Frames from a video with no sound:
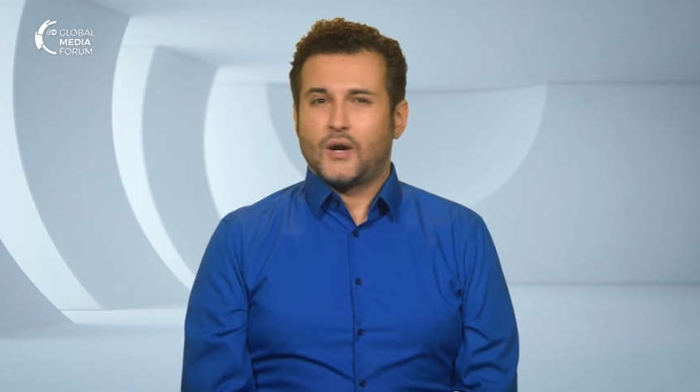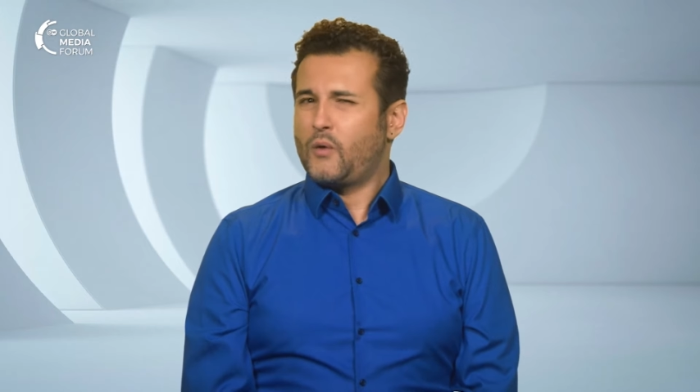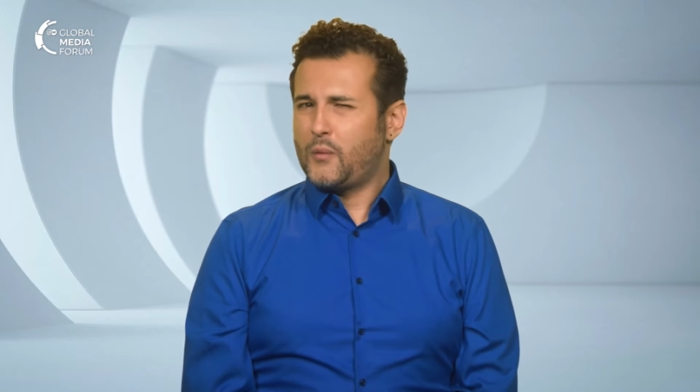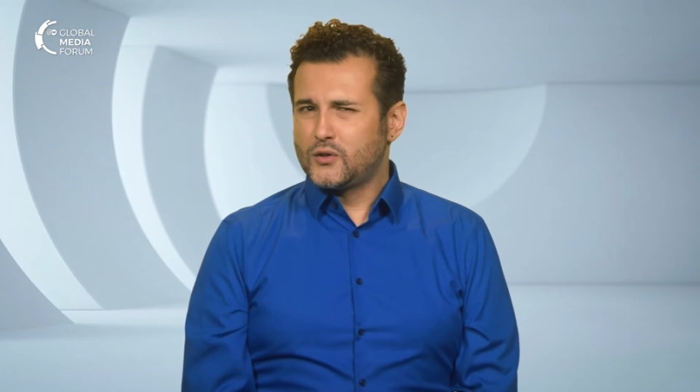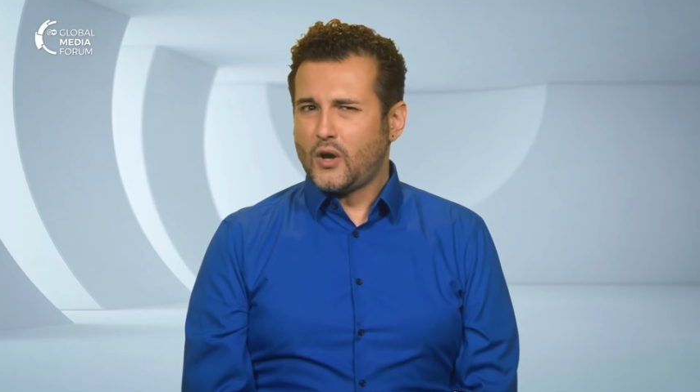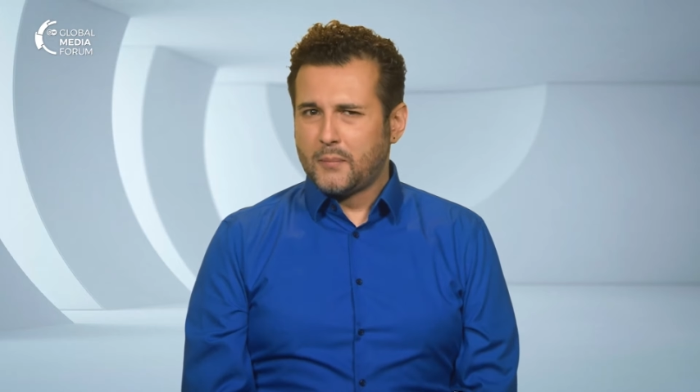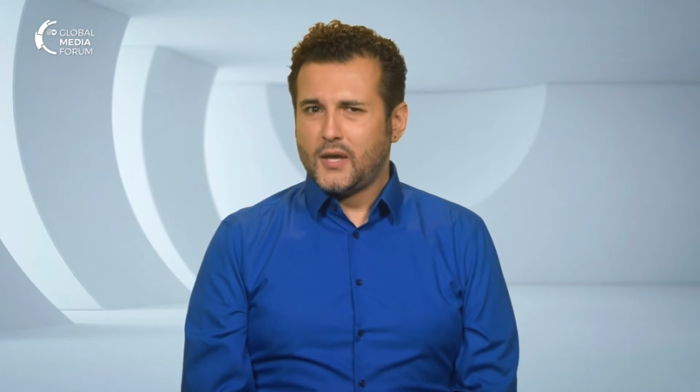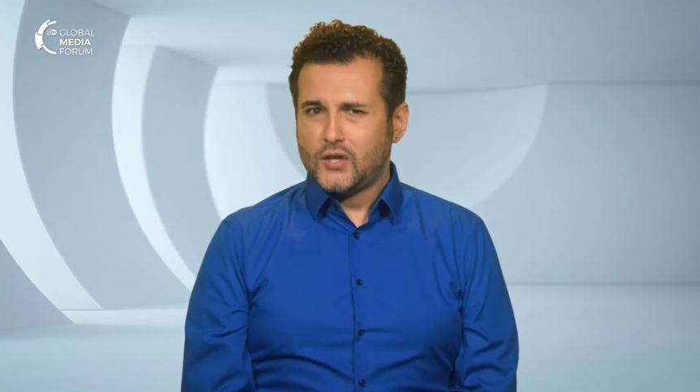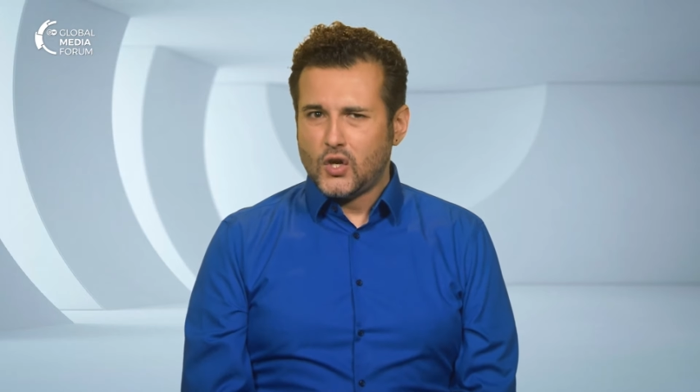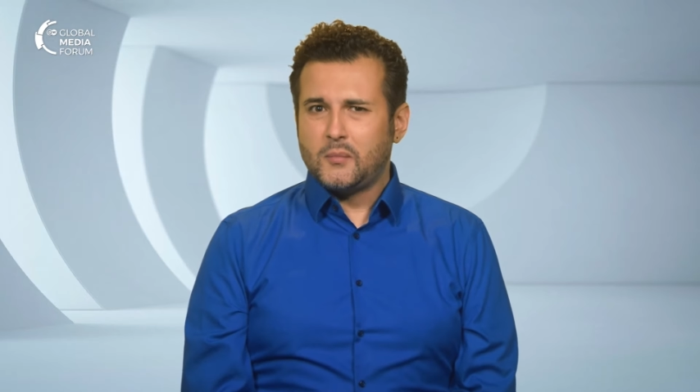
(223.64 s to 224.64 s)
We would not
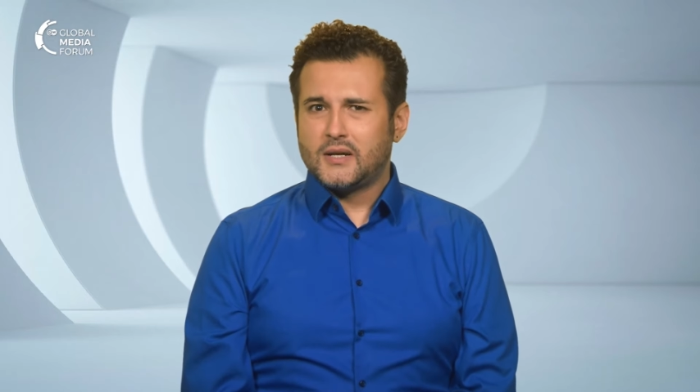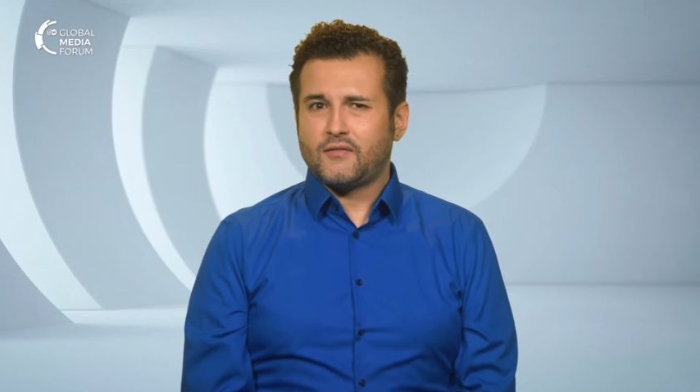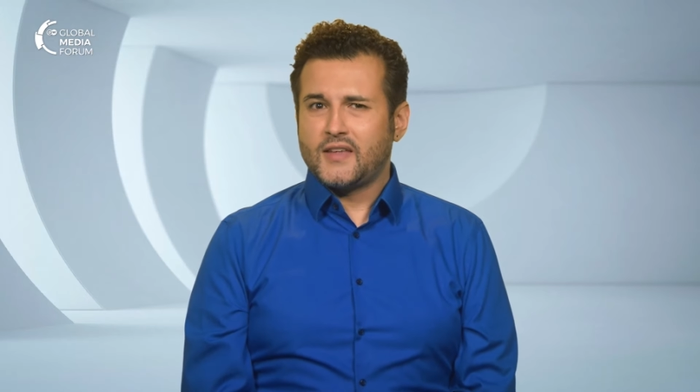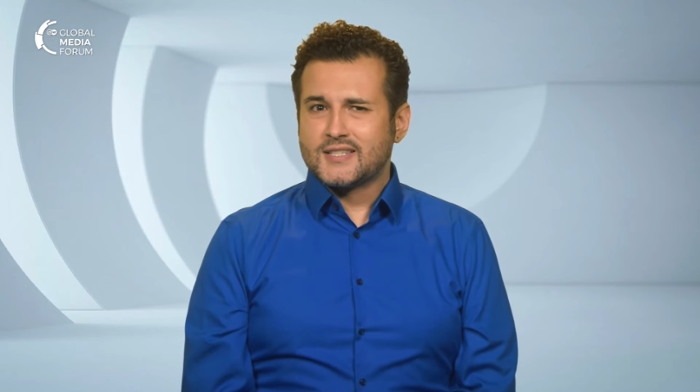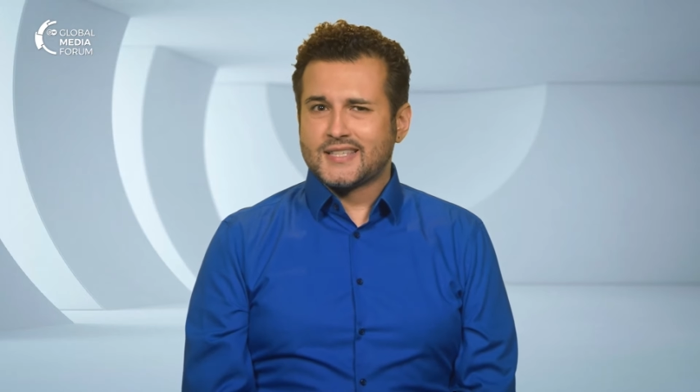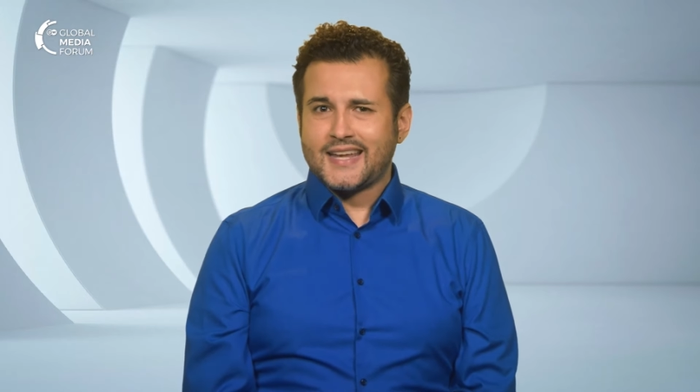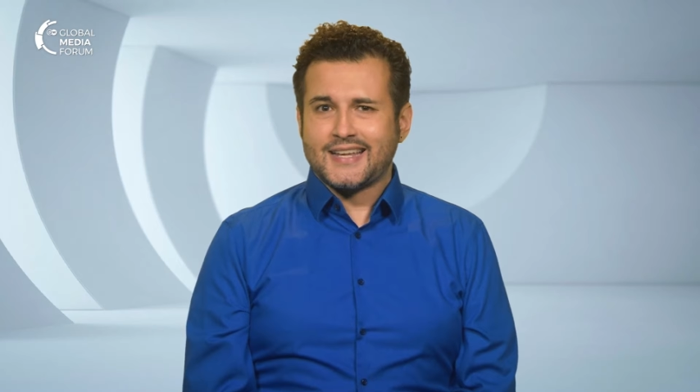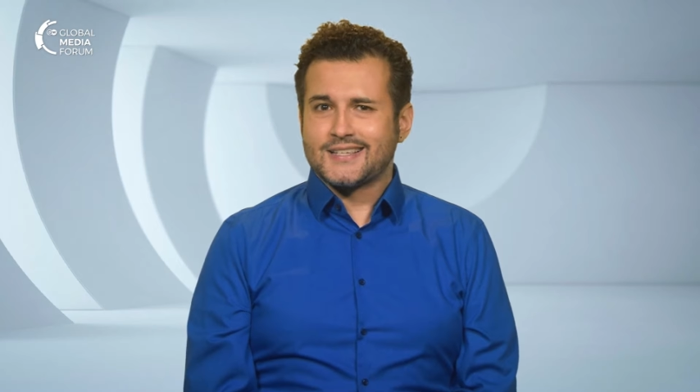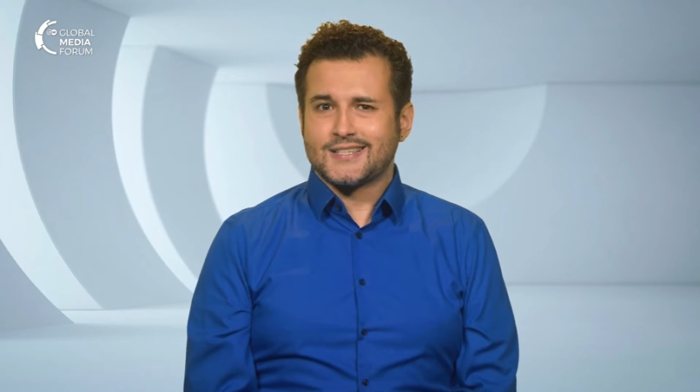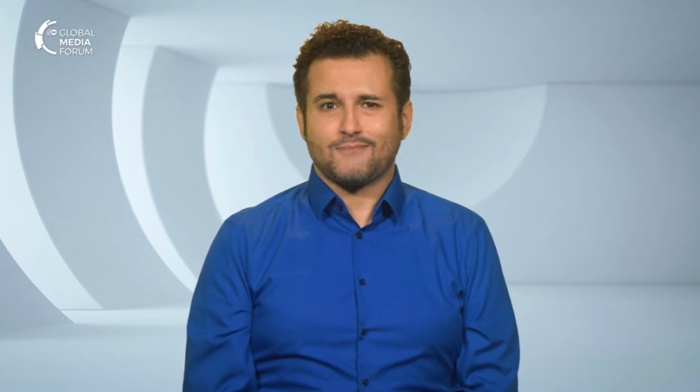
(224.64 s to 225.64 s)
be human if these
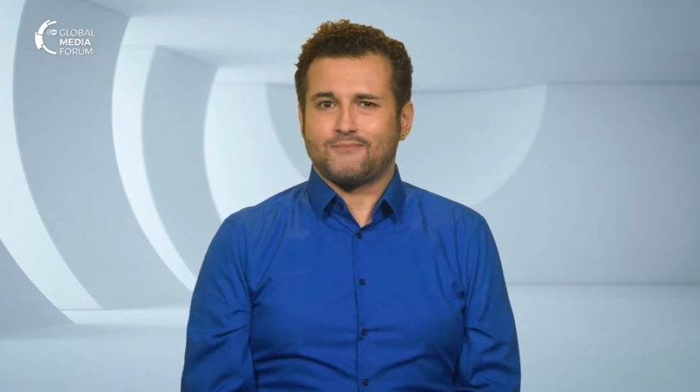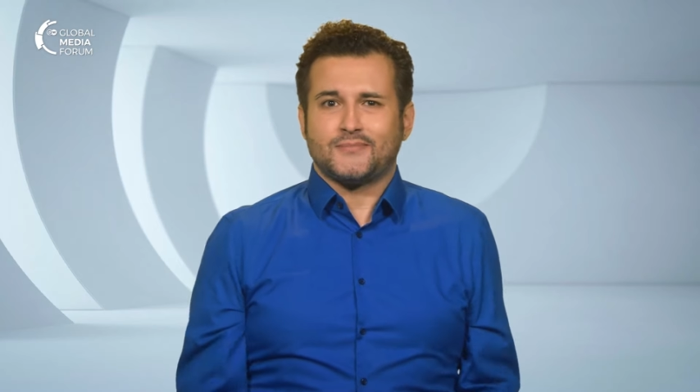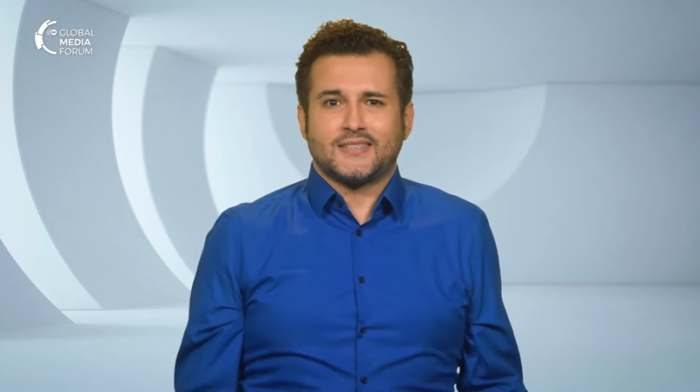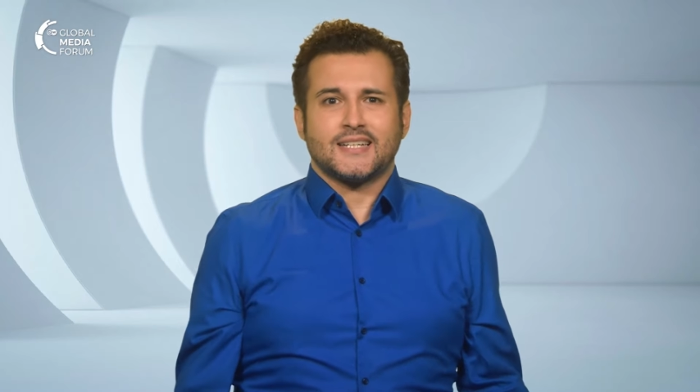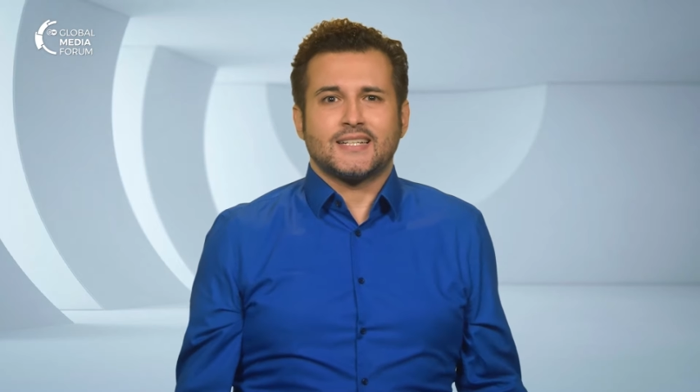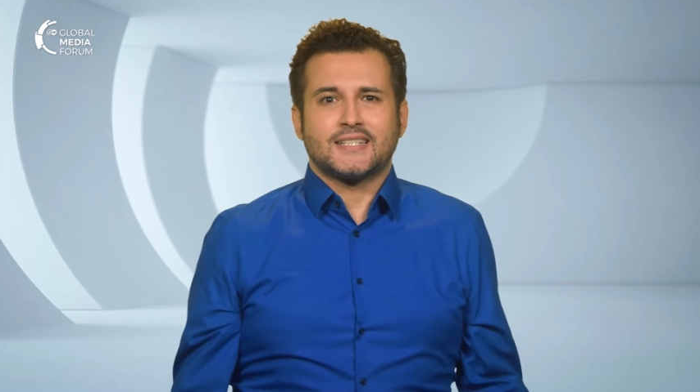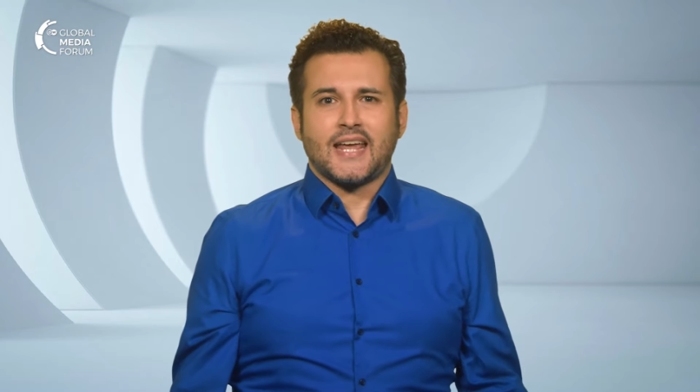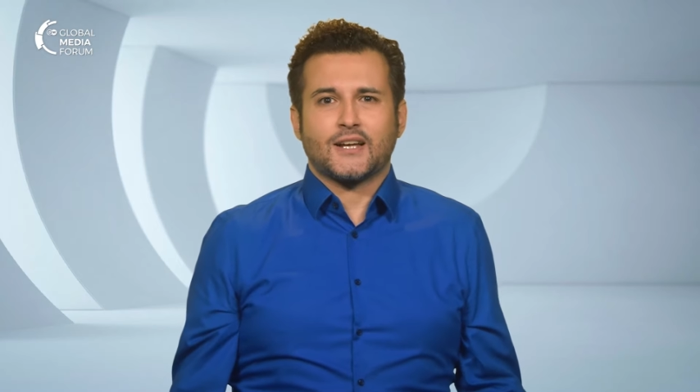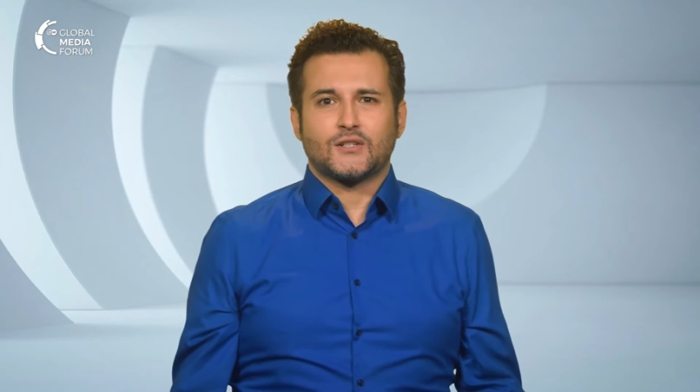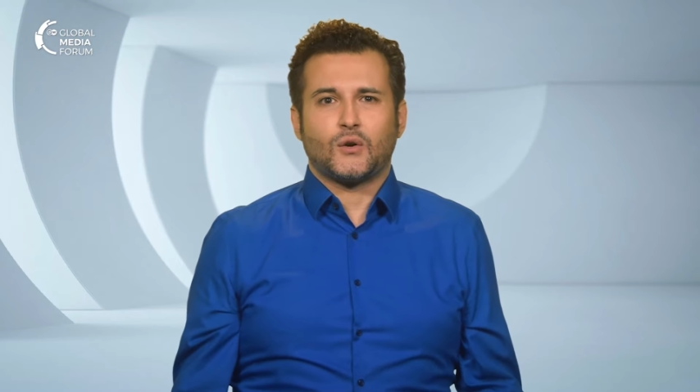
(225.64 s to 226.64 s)
things didn't
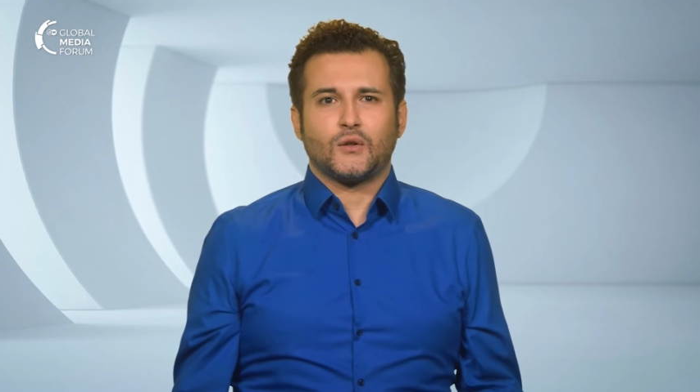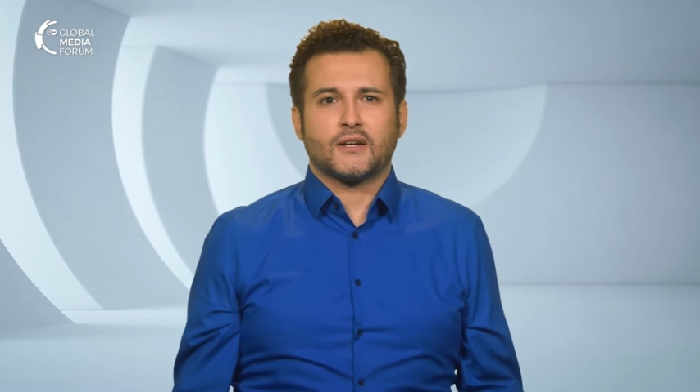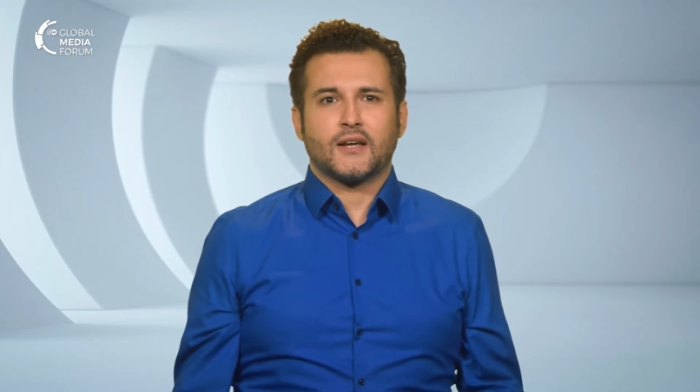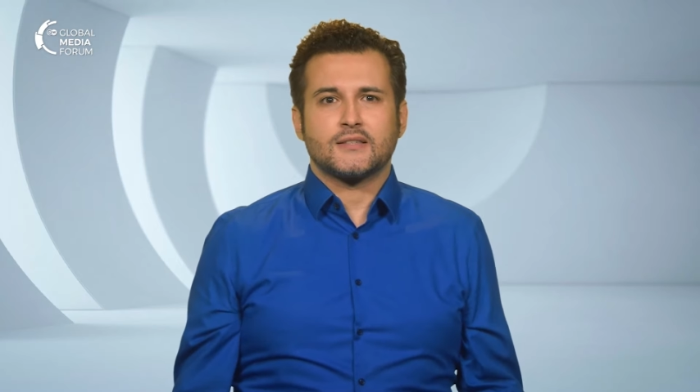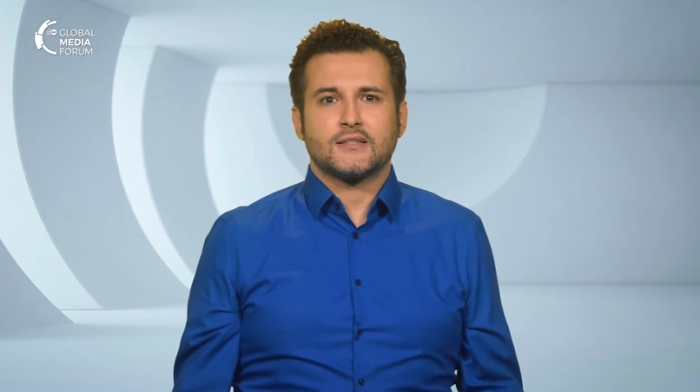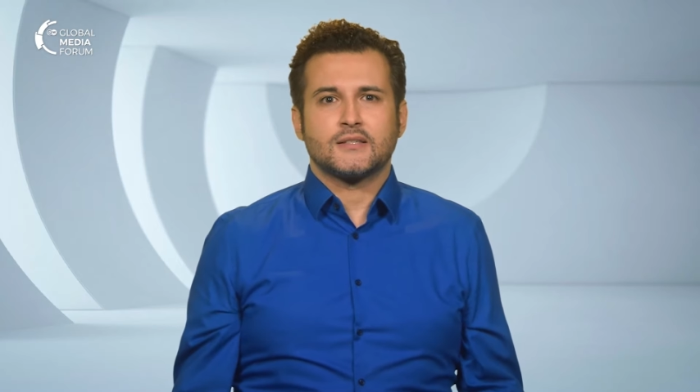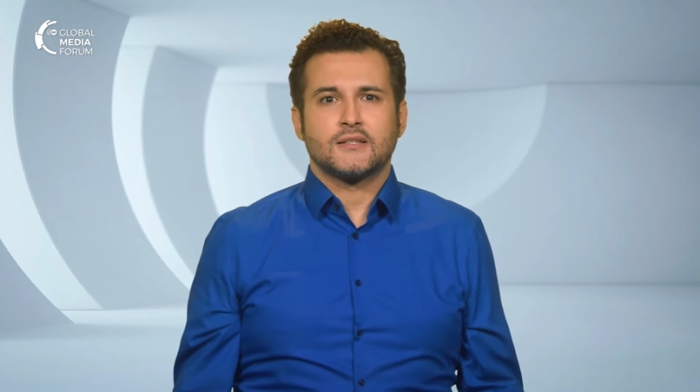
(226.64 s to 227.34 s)
take a toll on us.